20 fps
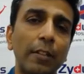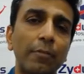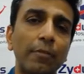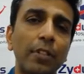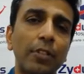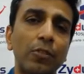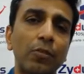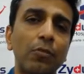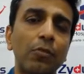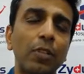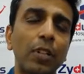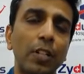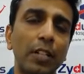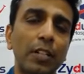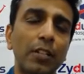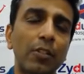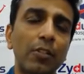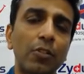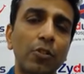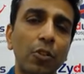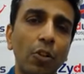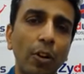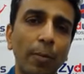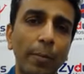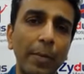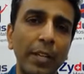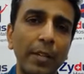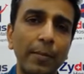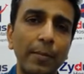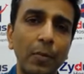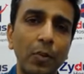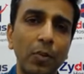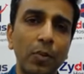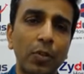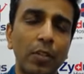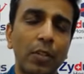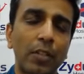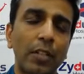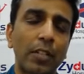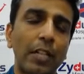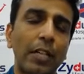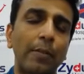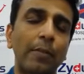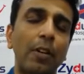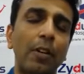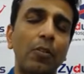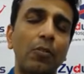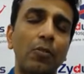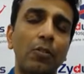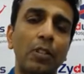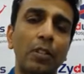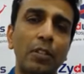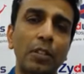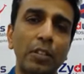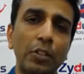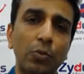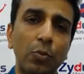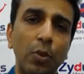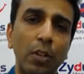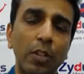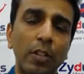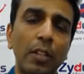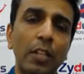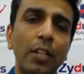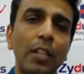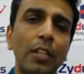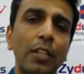the sugar is dropping more about this one,